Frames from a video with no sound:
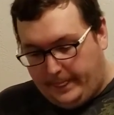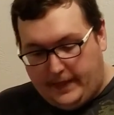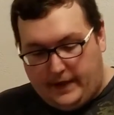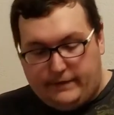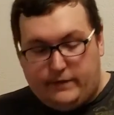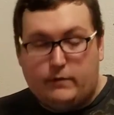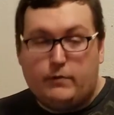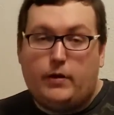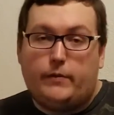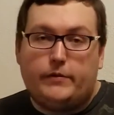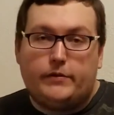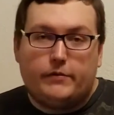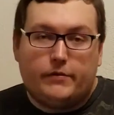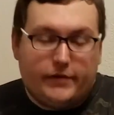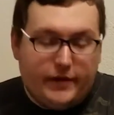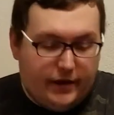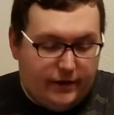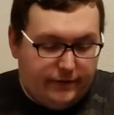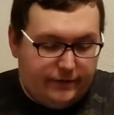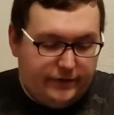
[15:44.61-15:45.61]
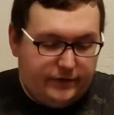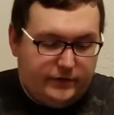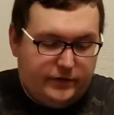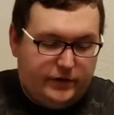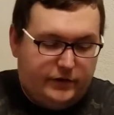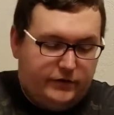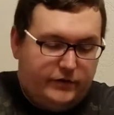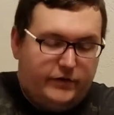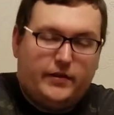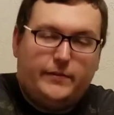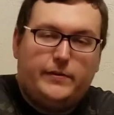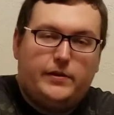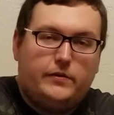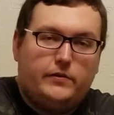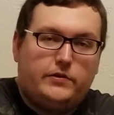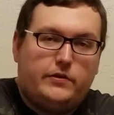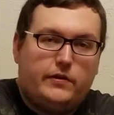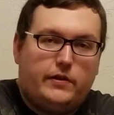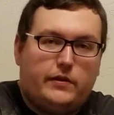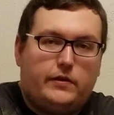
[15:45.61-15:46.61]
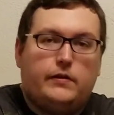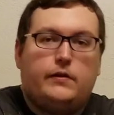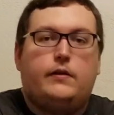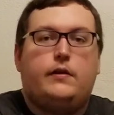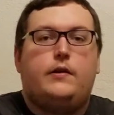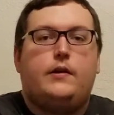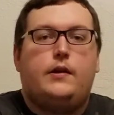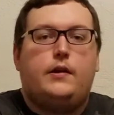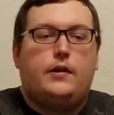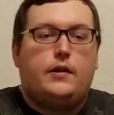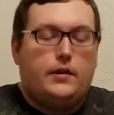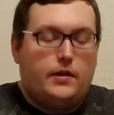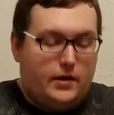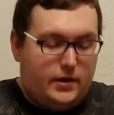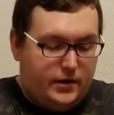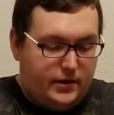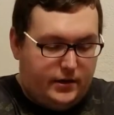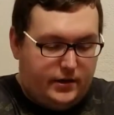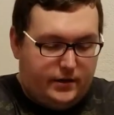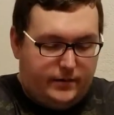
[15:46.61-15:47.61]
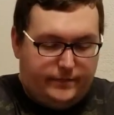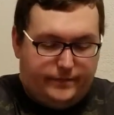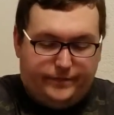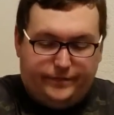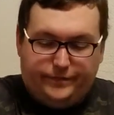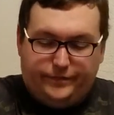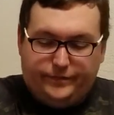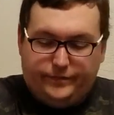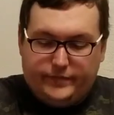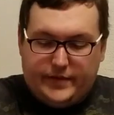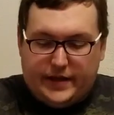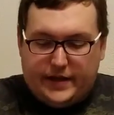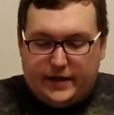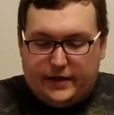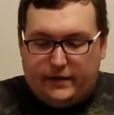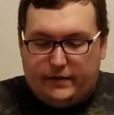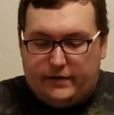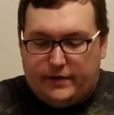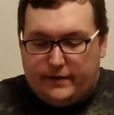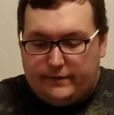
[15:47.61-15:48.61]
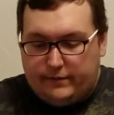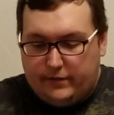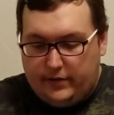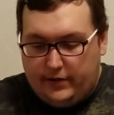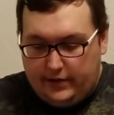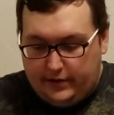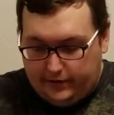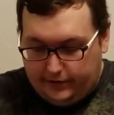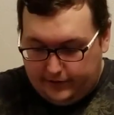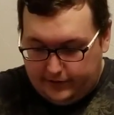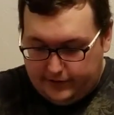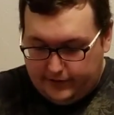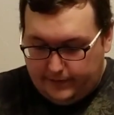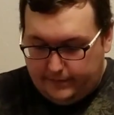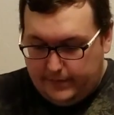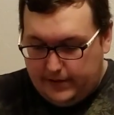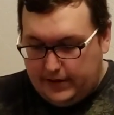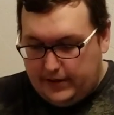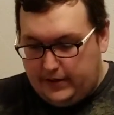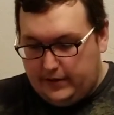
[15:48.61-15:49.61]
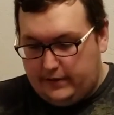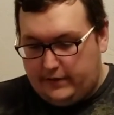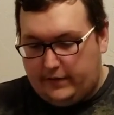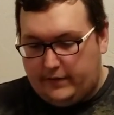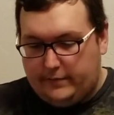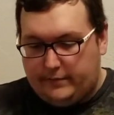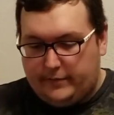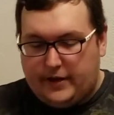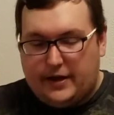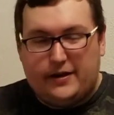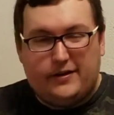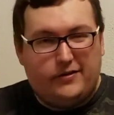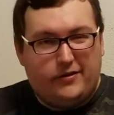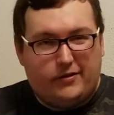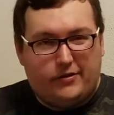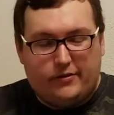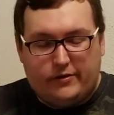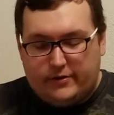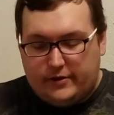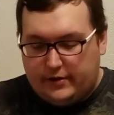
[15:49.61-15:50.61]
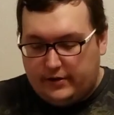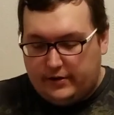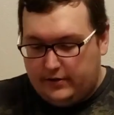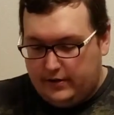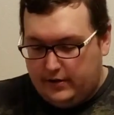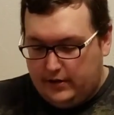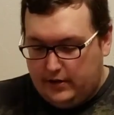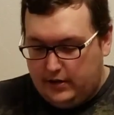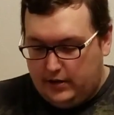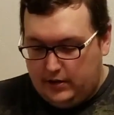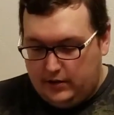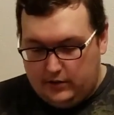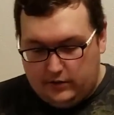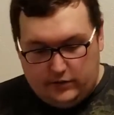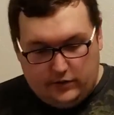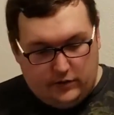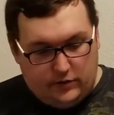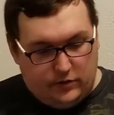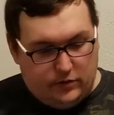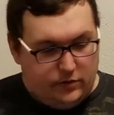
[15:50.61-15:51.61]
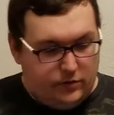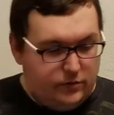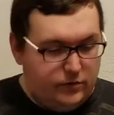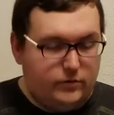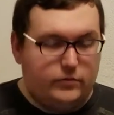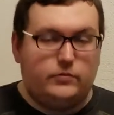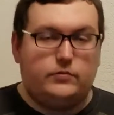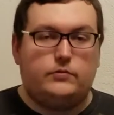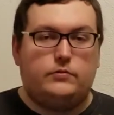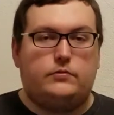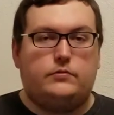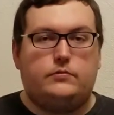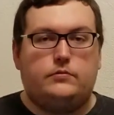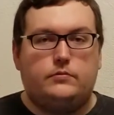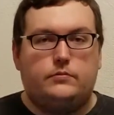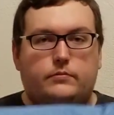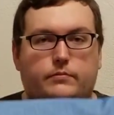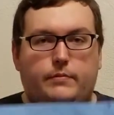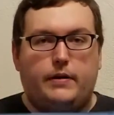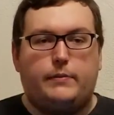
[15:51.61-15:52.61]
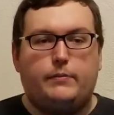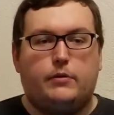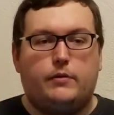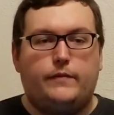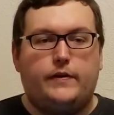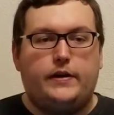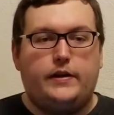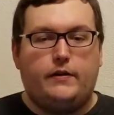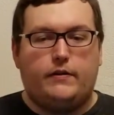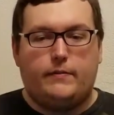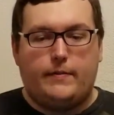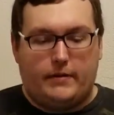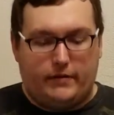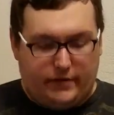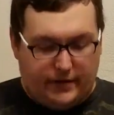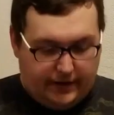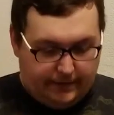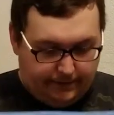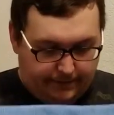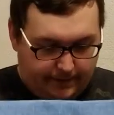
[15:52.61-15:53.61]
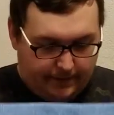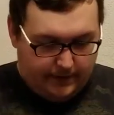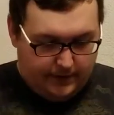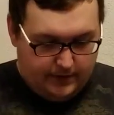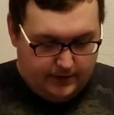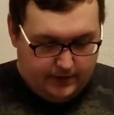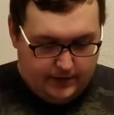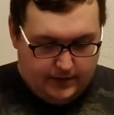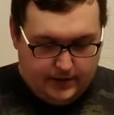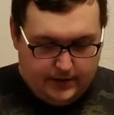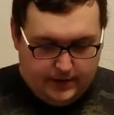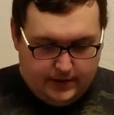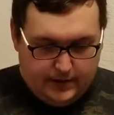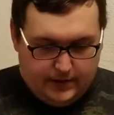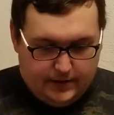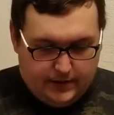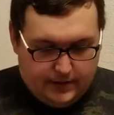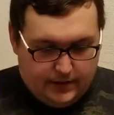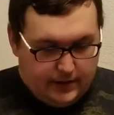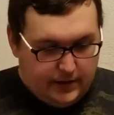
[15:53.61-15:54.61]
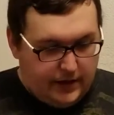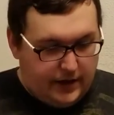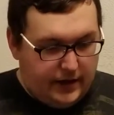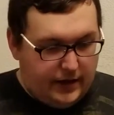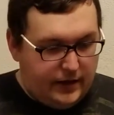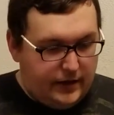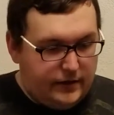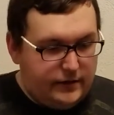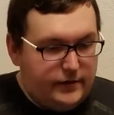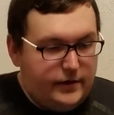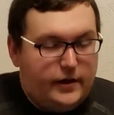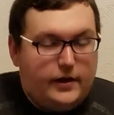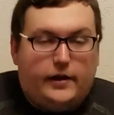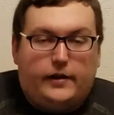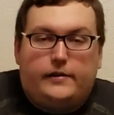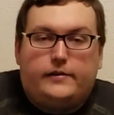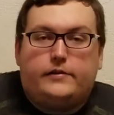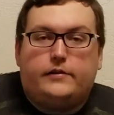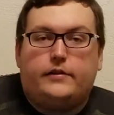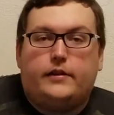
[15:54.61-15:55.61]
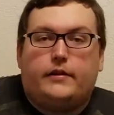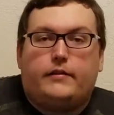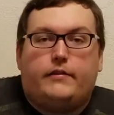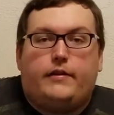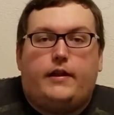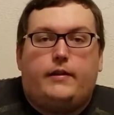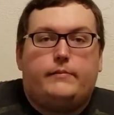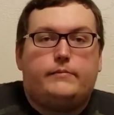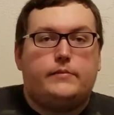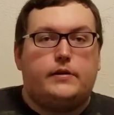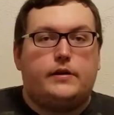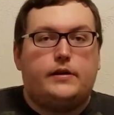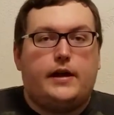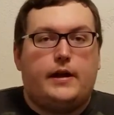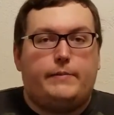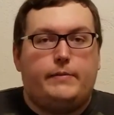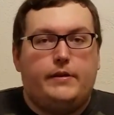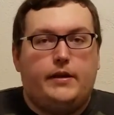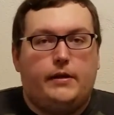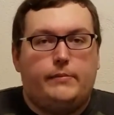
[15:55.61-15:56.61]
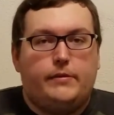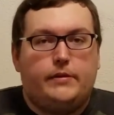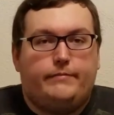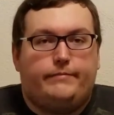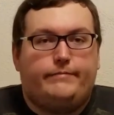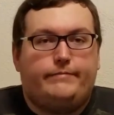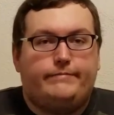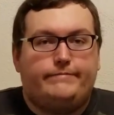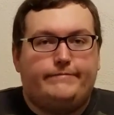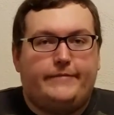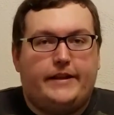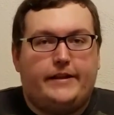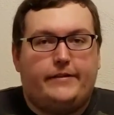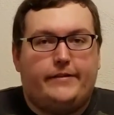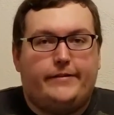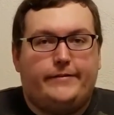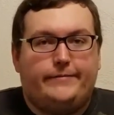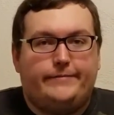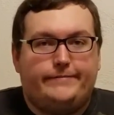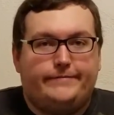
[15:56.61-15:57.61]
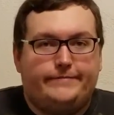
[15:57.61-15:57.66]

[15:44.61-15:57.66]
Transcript: If you want one yourself, just let me know what you think. That kind of stuff really encourages me, since I'm kind of just starting, to make more videos about stuff. And until next time, happy gaming. Thanks.